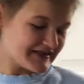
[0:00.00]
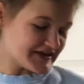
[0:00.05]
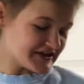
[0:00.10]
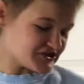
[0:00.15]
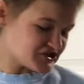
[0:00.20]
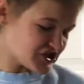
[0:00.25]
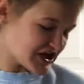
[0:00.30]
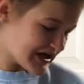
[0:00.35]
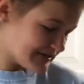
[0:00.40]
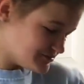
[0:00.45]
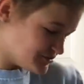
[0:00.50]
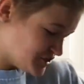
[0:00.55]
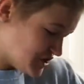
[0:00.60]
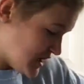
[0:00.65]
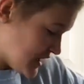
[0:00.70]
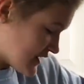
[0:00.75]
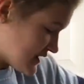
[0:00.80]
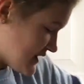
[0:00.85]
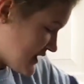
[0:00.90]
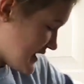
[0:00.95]
the chopped
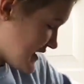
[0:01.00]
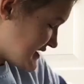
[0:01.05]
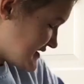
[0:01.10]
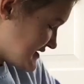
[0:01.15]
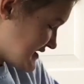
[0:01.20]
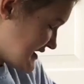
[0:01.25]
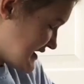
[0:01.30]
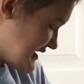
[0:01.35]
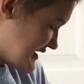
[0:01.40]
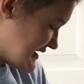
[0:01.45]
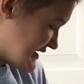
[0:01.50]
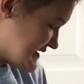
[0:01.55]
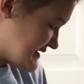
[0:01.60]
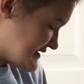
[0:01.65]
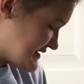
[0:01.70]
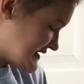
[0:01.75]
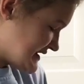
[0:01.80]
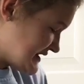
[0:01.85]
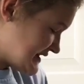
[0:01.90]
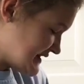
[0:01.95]
chocolate and
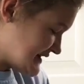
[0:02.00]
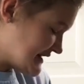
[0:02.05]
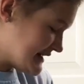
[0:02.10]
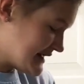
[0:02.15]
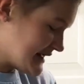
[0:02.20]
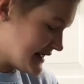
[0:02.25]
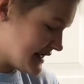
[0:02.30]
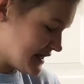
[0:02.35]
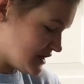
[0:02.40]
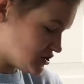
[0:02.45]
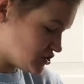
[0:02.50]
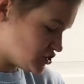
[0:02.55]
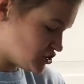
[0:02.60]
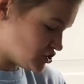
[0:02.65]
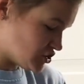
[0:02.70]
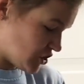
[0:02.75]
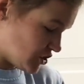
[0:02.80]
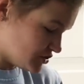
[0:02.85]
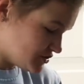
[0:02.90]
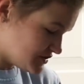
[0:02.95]
the
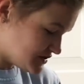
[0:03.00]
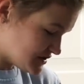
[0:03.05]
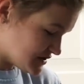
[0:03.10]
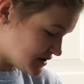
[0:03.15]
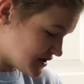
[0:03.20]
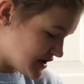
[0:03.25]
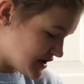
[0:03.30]
salt.